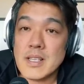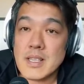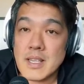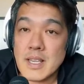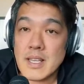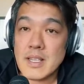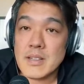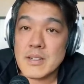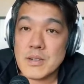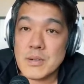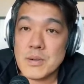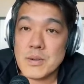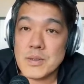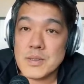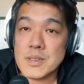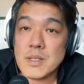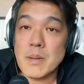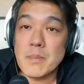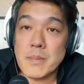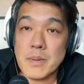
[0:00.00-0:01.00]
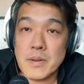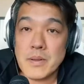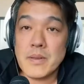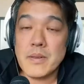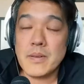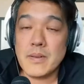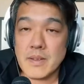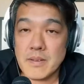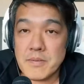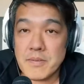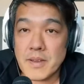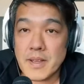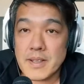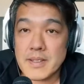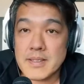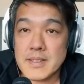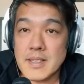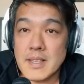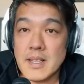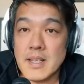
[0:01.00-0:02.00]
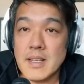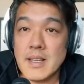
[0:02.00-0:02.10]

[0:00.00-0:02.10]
can cause birth defects.